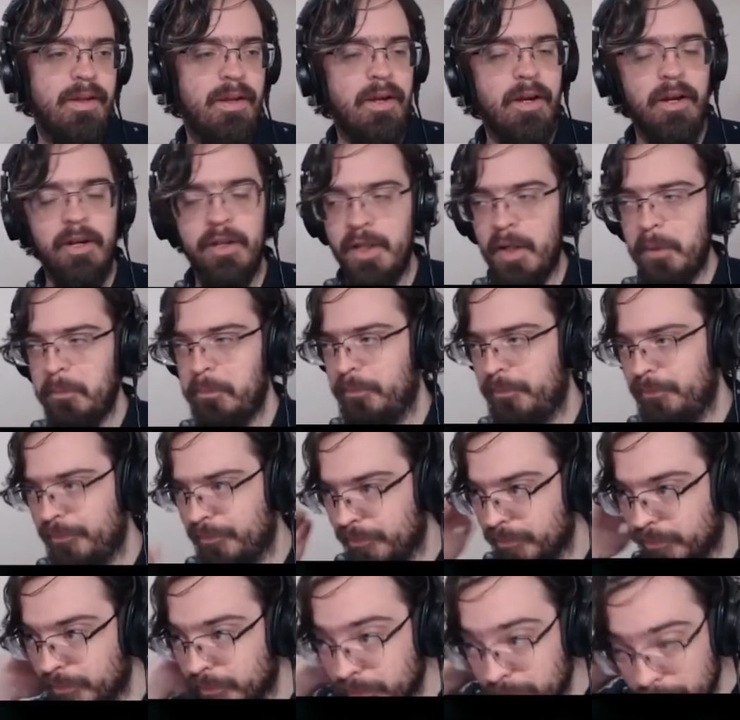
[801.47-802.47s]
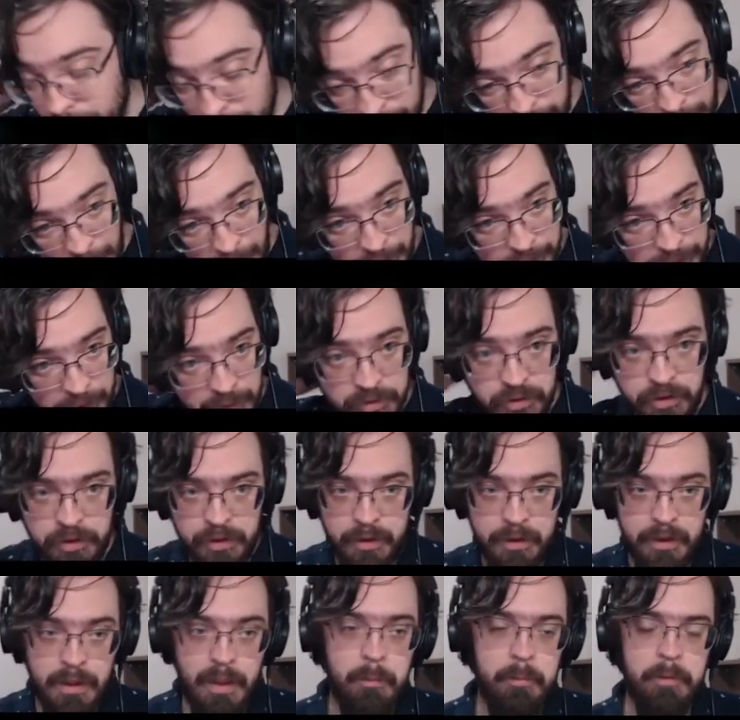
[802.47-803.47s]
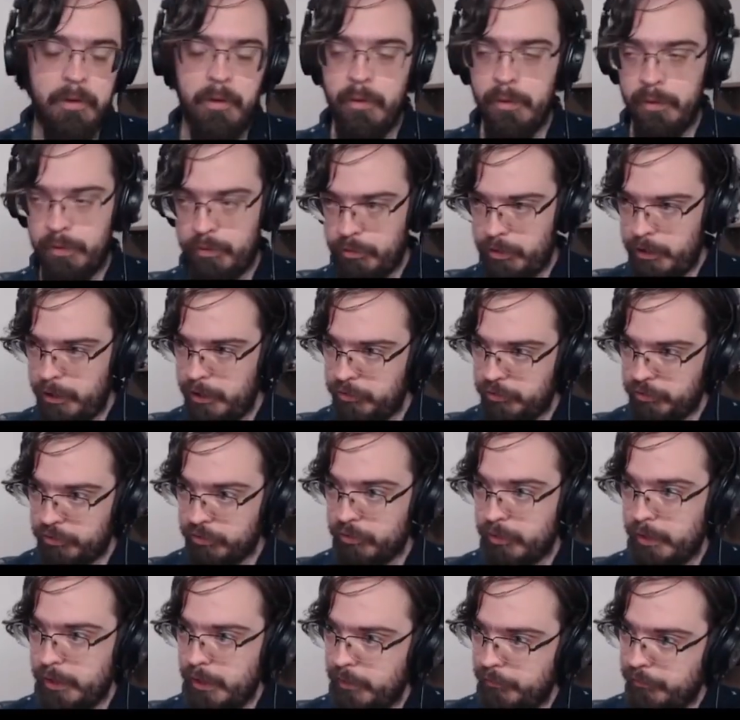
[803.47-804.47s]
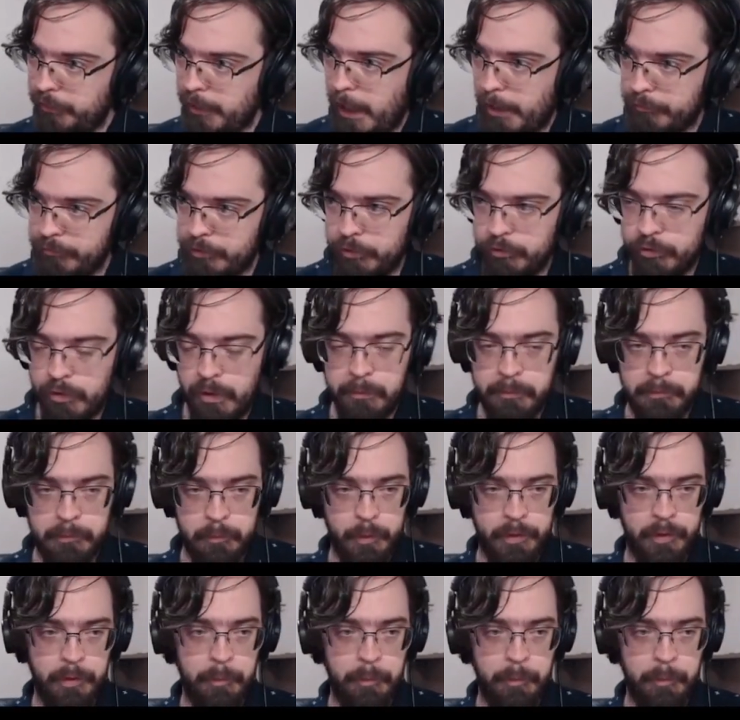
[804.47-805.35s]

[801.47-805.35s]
Okay. And then you can keep going through each screen if you're having trouble with